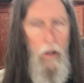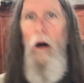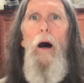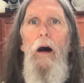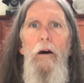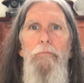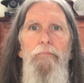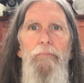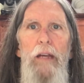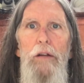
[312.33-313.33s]

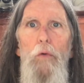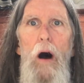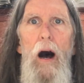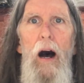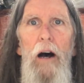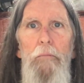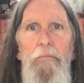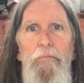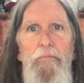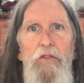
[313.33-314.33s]
quinoa
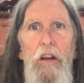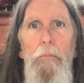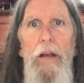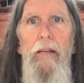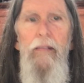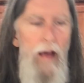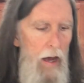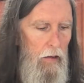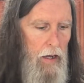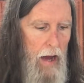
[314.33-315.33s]
chickpea
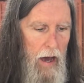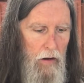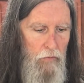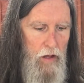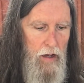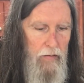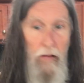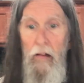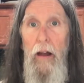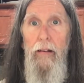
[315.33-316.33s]
salad out of this
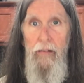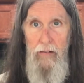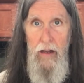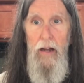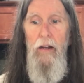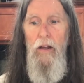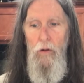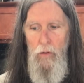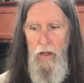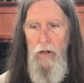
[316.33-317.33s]
and let it sit, and
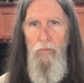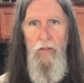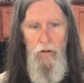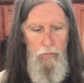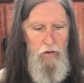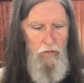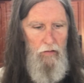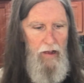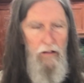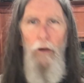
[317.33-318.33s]
it'll just
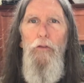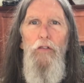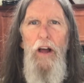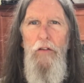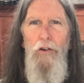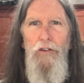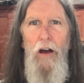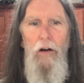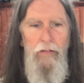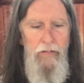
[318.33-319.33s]
let those flavors
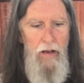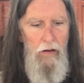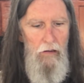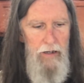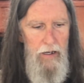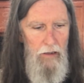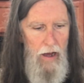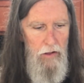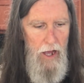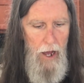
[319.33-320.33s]
all settle in
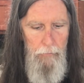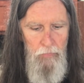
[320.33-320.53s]
like that.